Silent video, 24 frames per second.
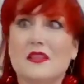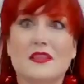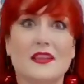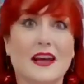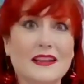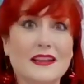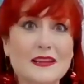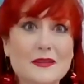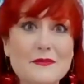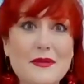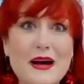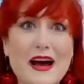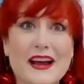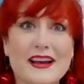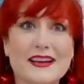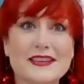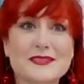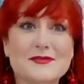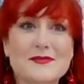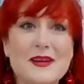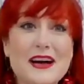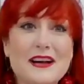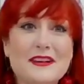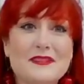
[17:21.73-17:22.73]
lullaby
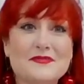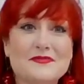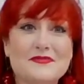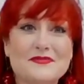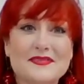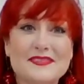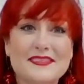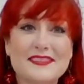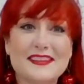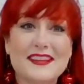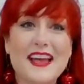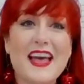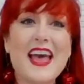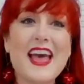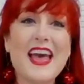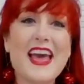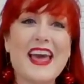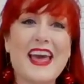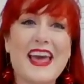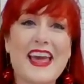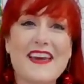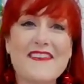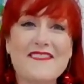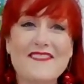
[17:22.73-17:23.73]
as well.
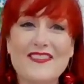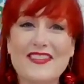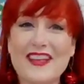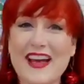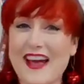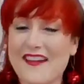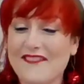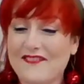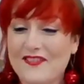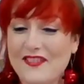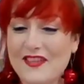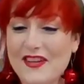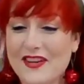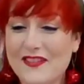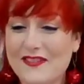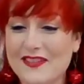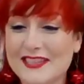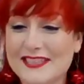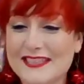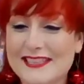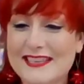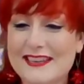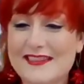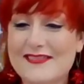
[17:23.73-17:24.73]
Hey, Flatfoot,
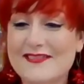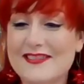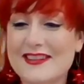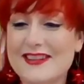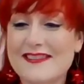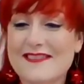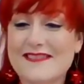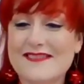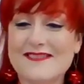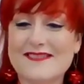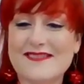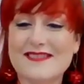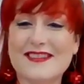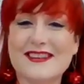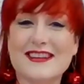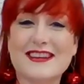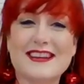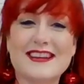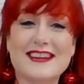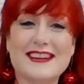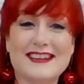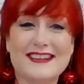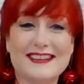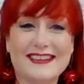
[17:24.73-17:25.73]
what's going
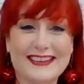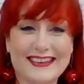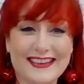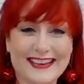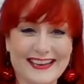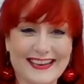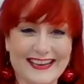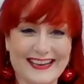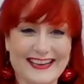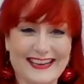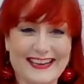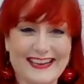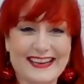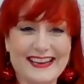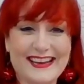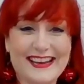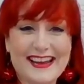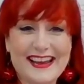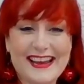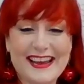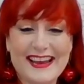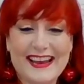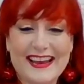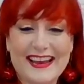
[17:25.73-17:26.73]
on?
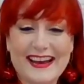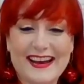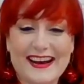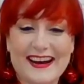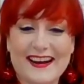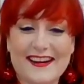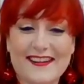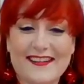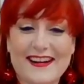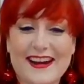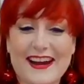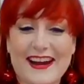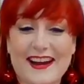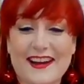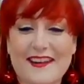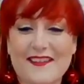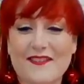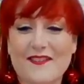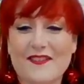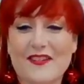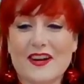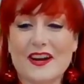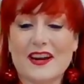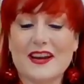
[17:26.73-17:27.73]
All
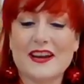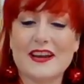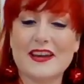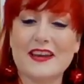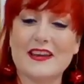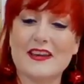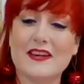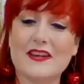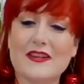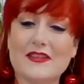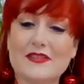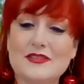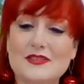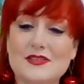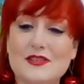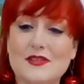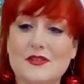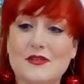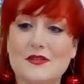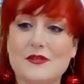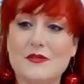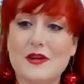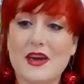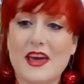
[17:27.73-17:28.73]
right, we're gonna go
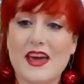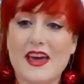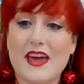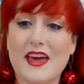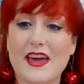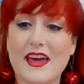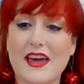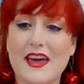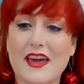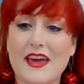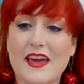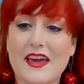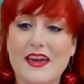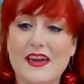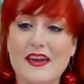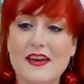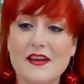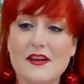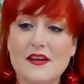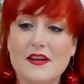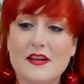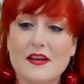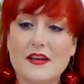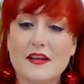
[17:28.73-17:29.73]
to
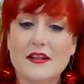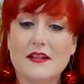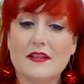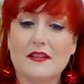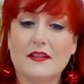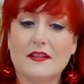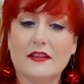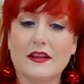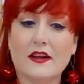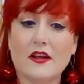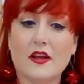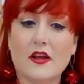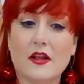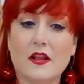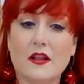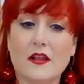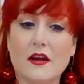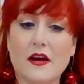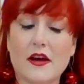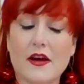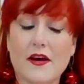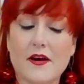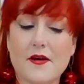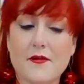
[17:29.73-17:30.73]
a
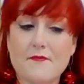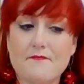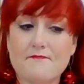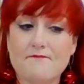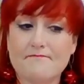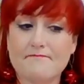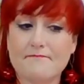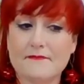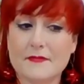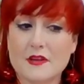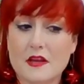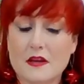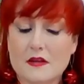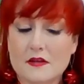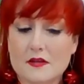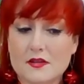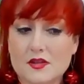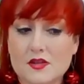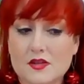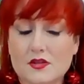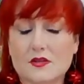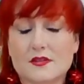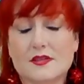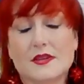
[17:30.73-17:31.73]
little
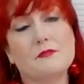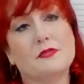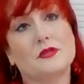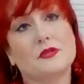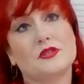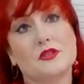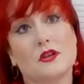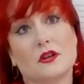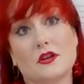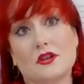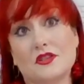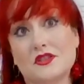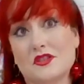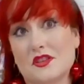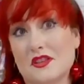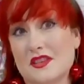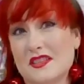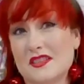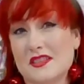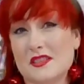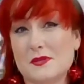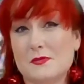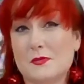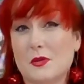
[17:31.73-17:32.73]
simple circle. So
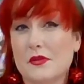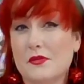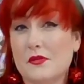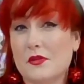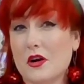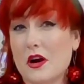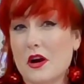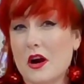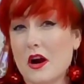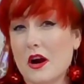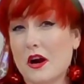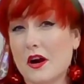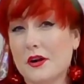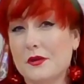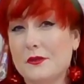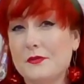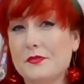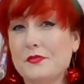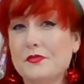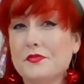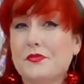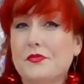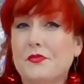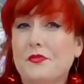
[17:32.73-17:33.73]
this is more for
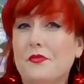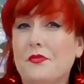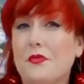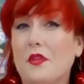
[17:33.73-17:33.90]
our